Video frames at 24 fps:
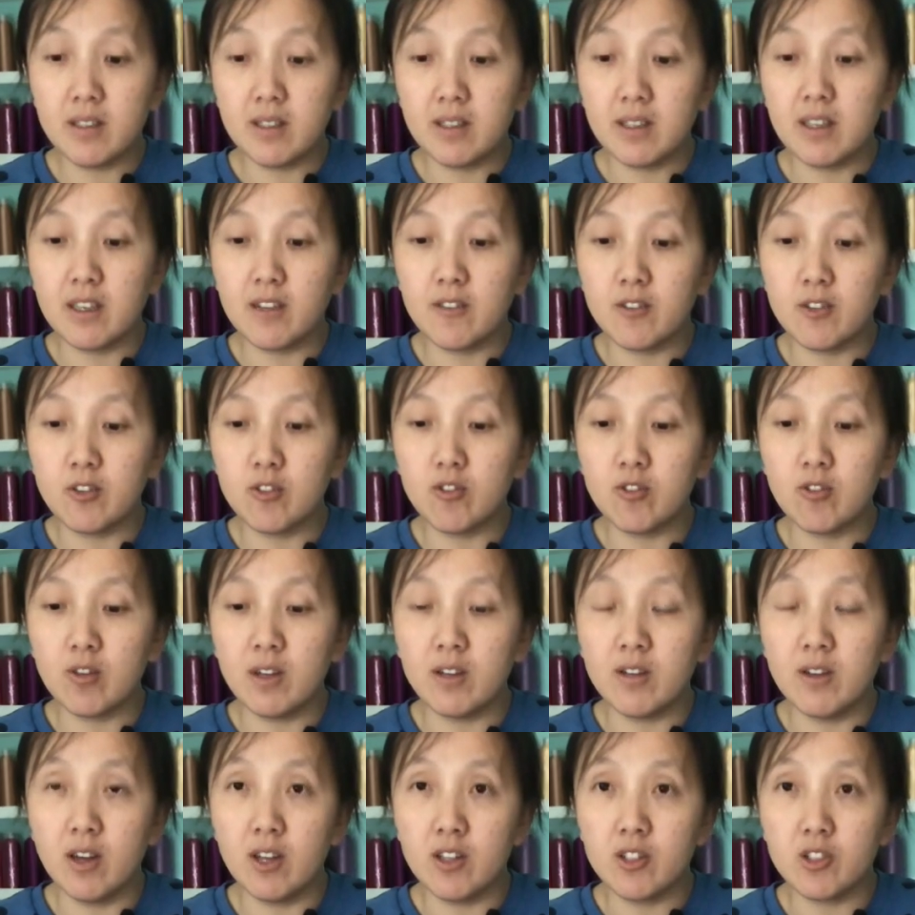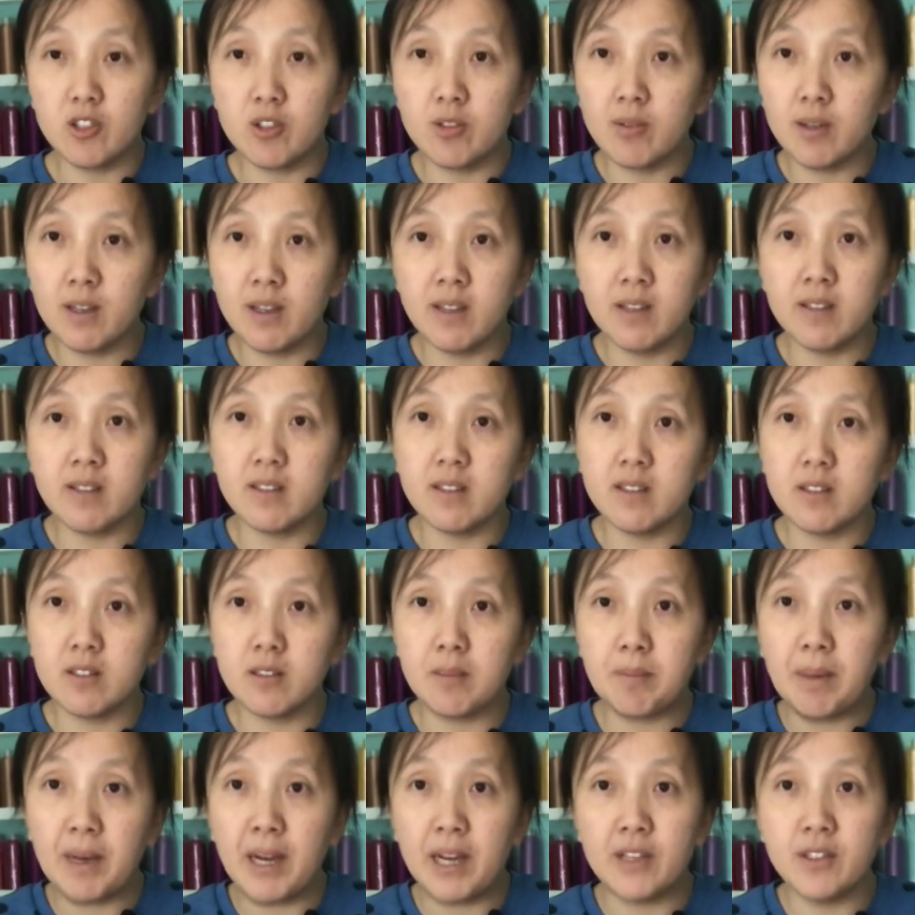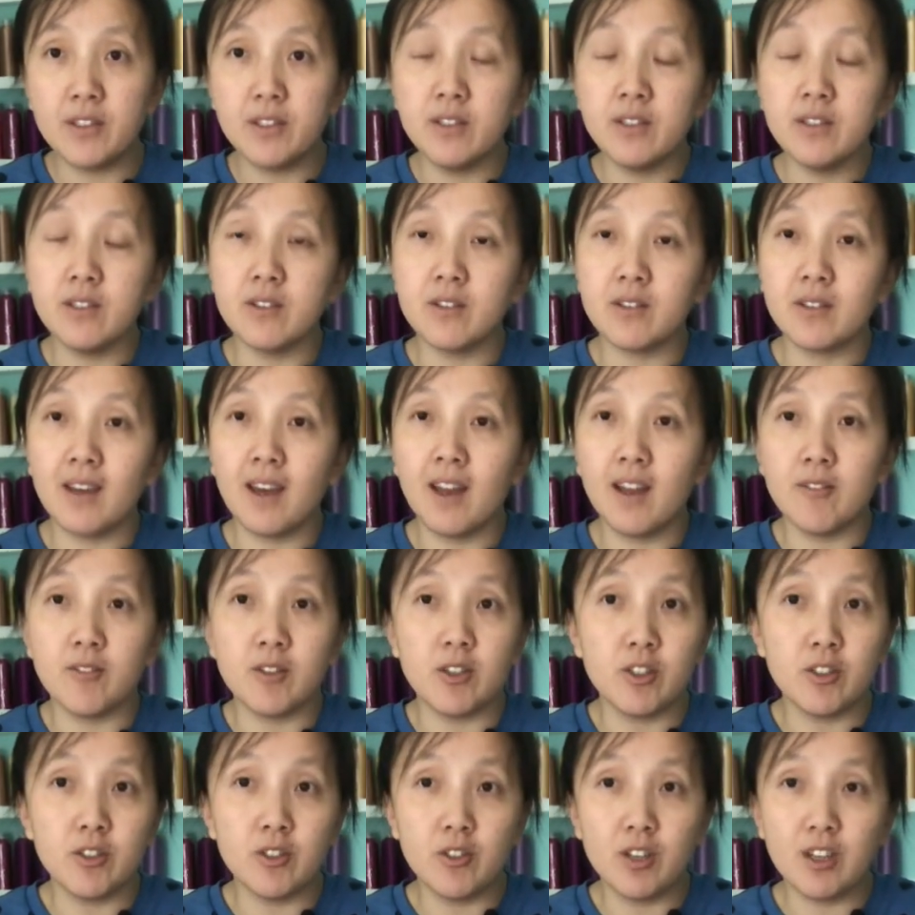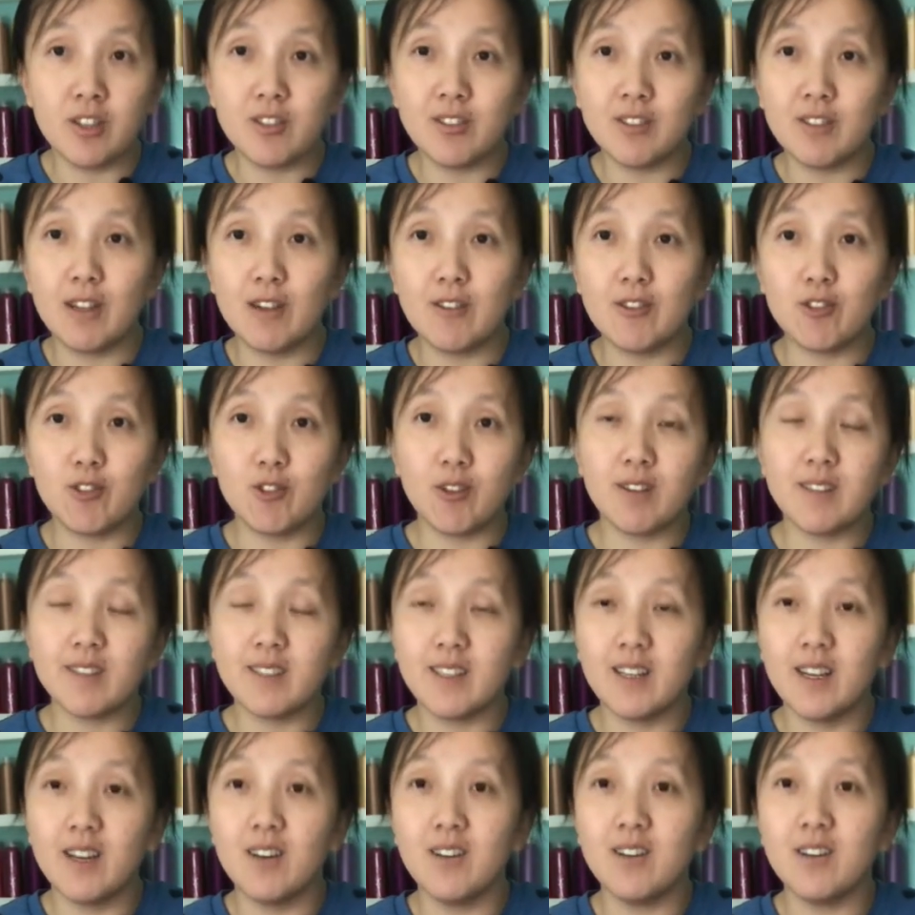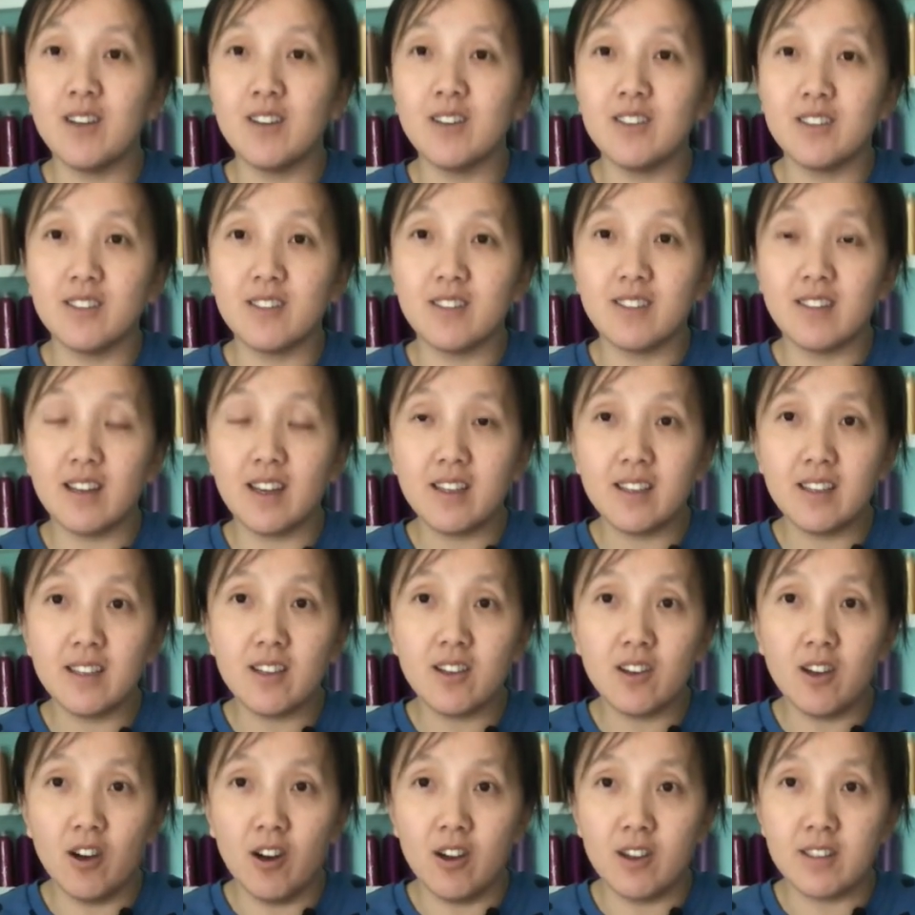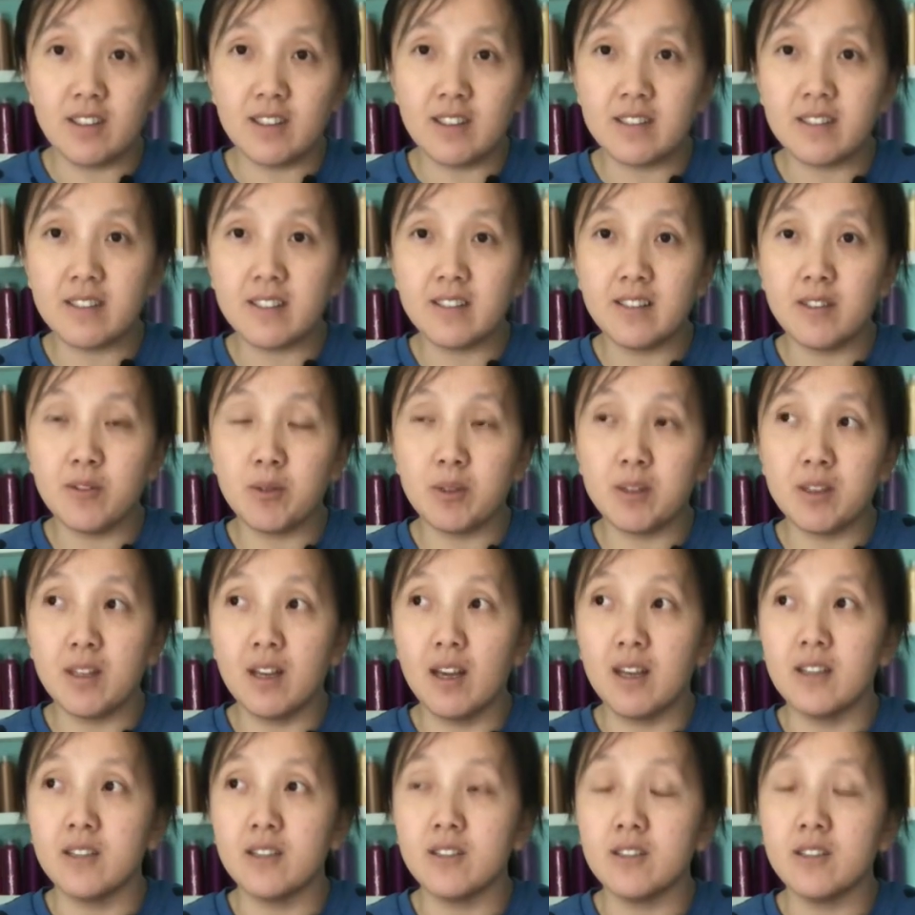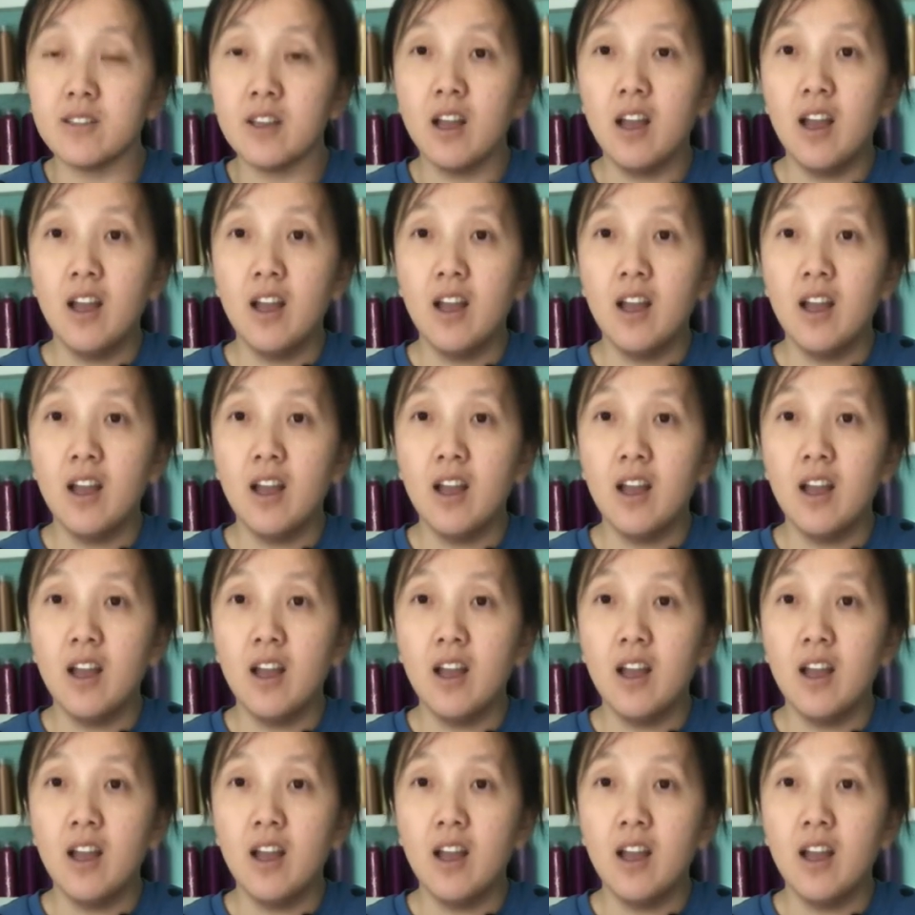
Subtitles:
Like if you try to alterate the pattern, you can't really do that. You still have to trace it out. And then the second con I see with that is,